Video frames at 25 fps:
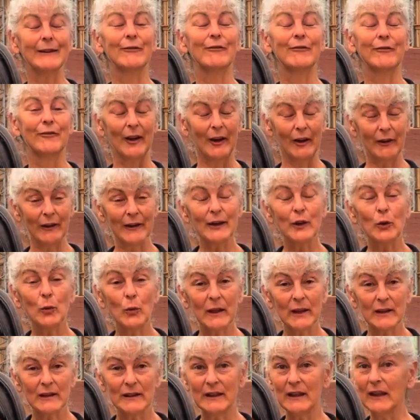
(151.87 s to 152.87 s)
very
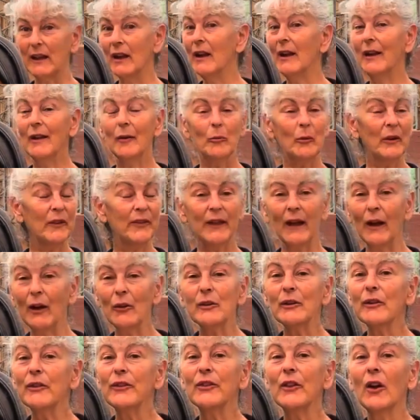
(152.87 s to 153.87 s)
quickly without
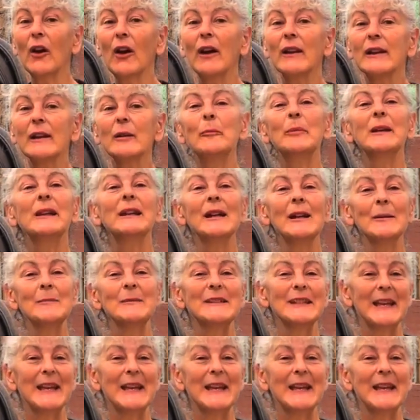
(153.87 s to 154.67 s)
a thought. It becomes a